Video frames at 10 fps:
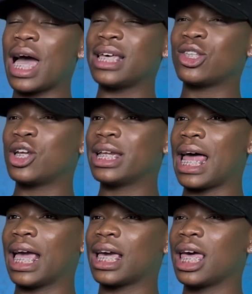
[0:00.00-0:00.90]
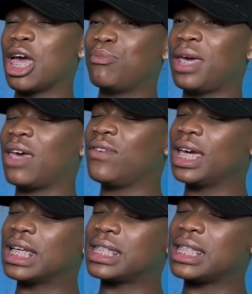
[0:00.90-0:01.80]
started behaving
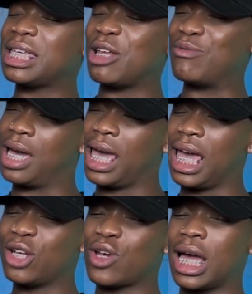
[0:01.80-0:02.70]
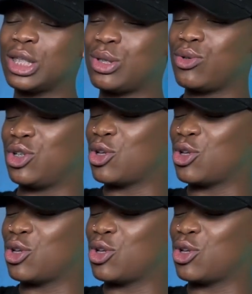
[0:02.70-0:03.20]
in a certain way, trying to,